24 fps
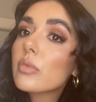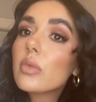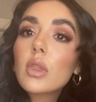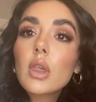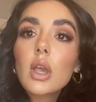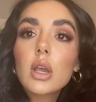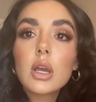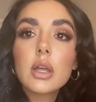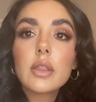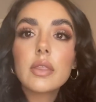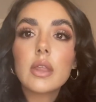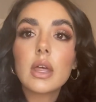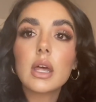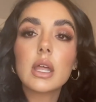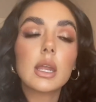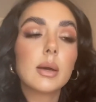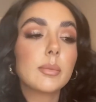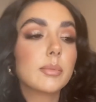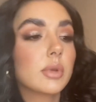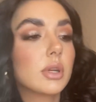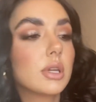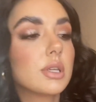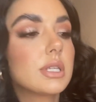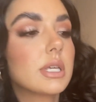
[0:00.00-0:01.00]
And then I'm
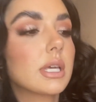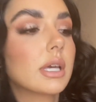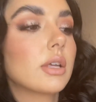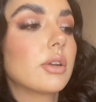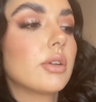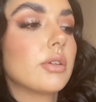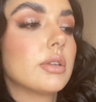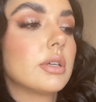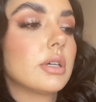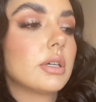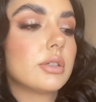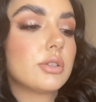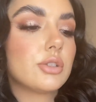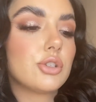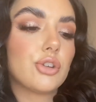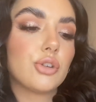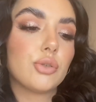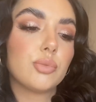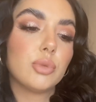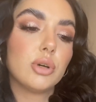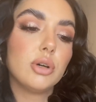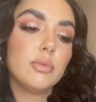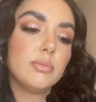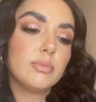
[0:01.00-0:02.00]
gonna take another 2
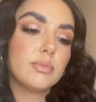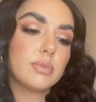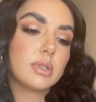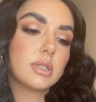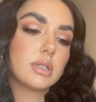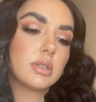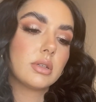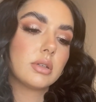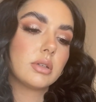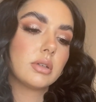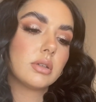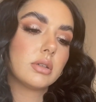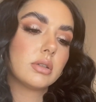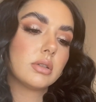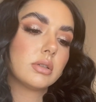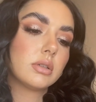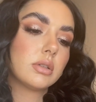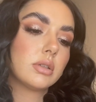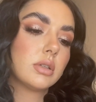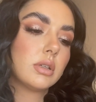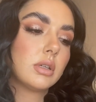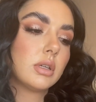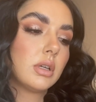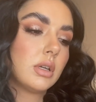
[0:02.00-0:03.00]
pumps,
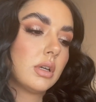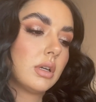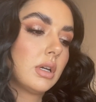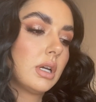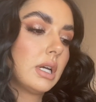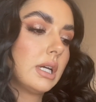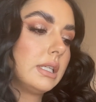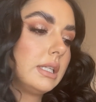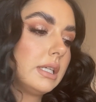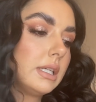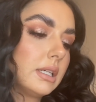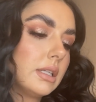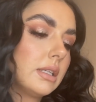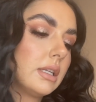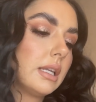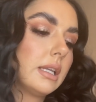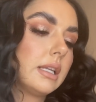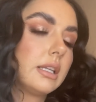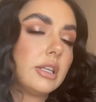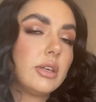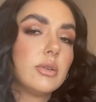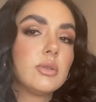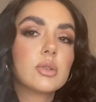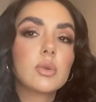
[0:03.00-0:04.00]
and you can
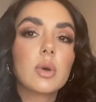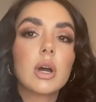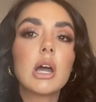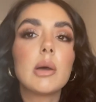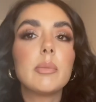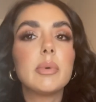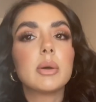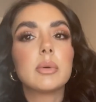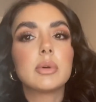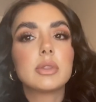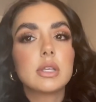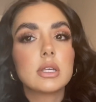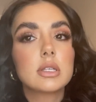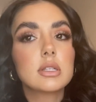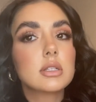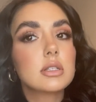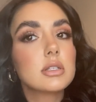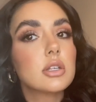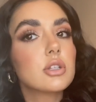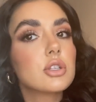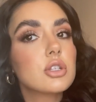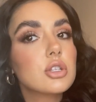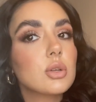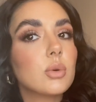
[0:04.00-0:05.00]
use quite a bit with this because it's
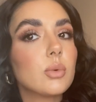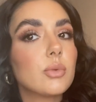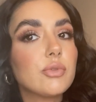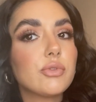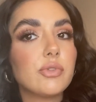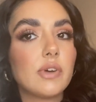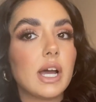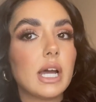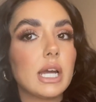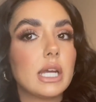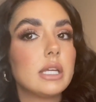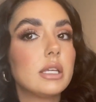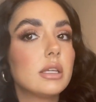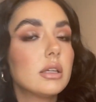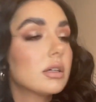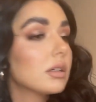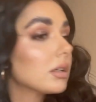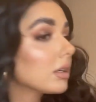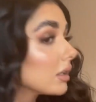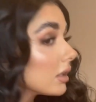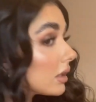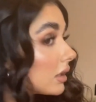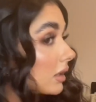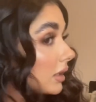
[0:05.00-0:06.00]
so fine.
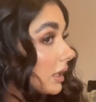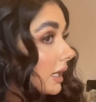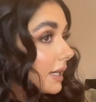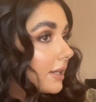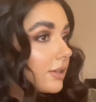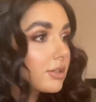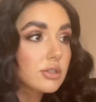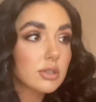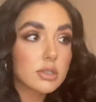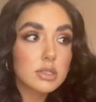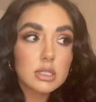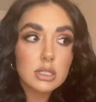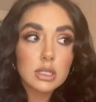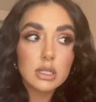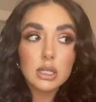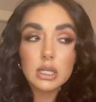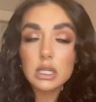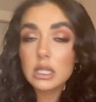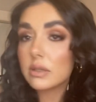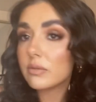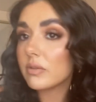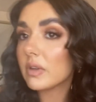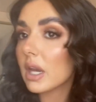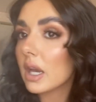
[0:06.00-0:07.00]
It doesn't leave
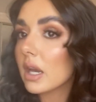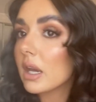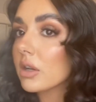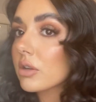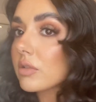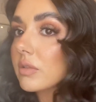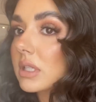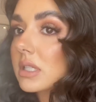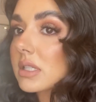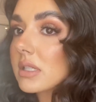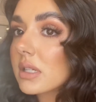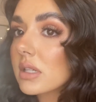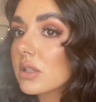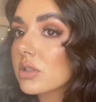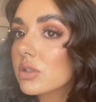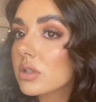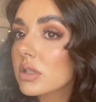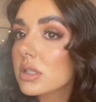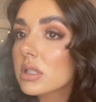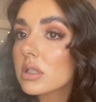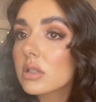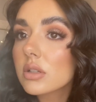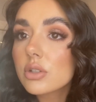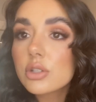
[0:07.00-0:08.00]
your hair greasy, it just
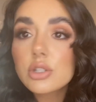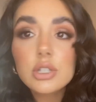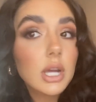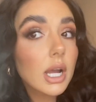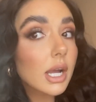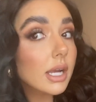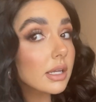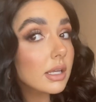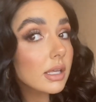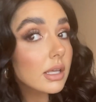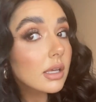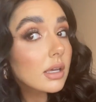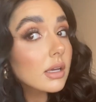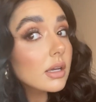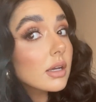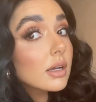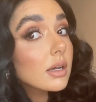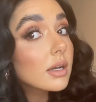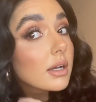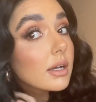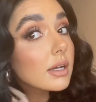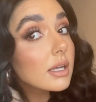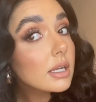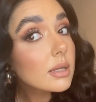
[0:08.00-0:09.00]
looks shiny.
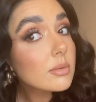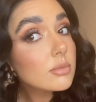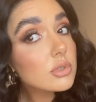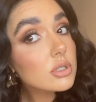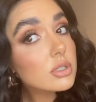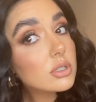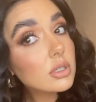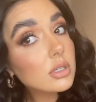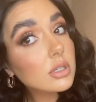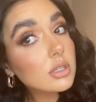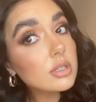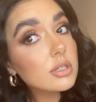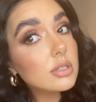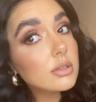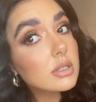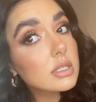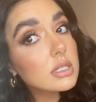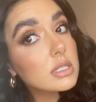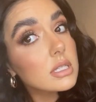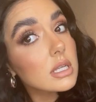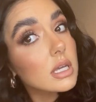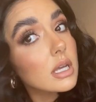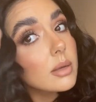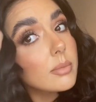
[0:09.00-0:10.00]
And I'm just gonna do the
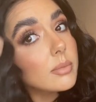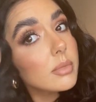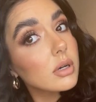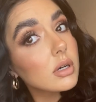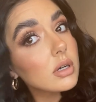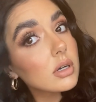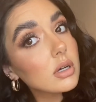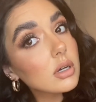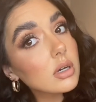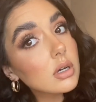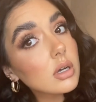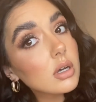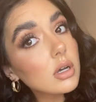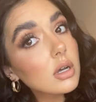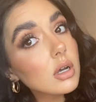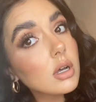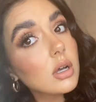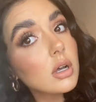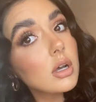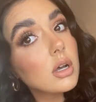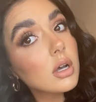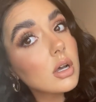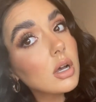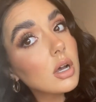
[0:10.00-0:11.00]
same,
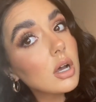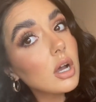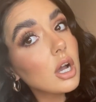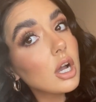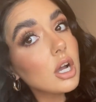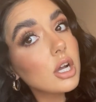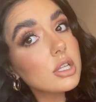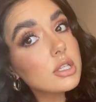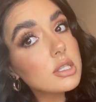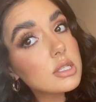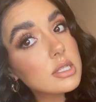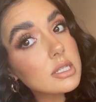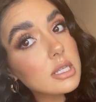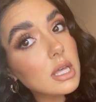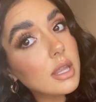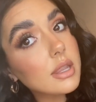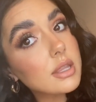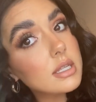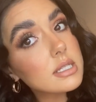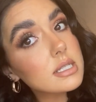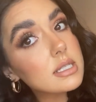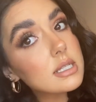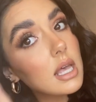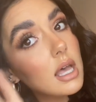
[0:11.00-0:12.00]
and the other
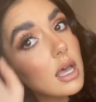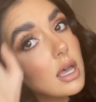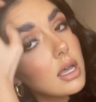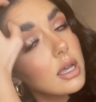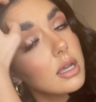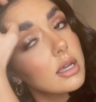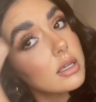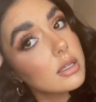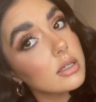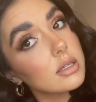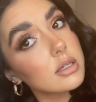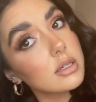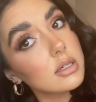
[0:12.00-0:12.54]
side.